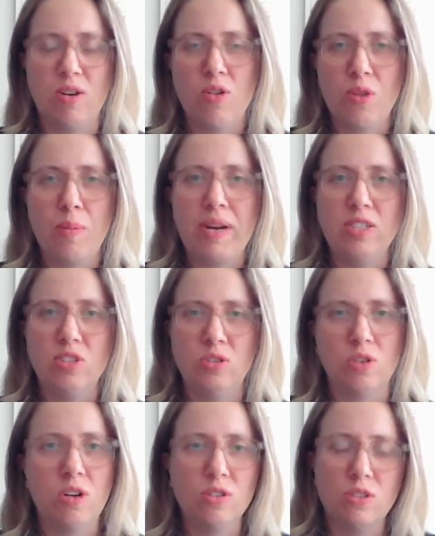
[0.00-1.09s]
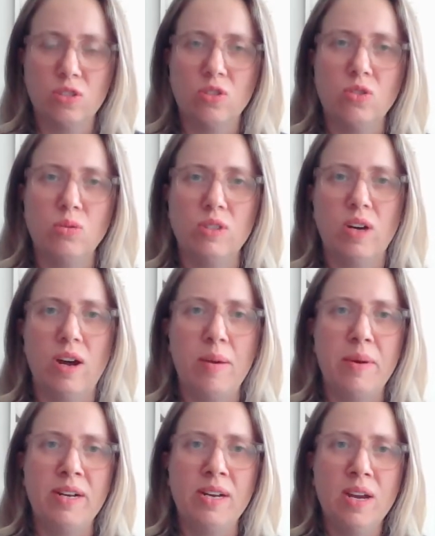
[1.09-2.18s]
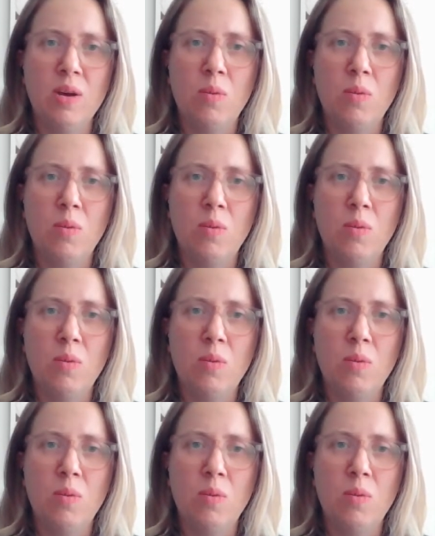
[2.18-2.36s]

either on the pension or close to retirement.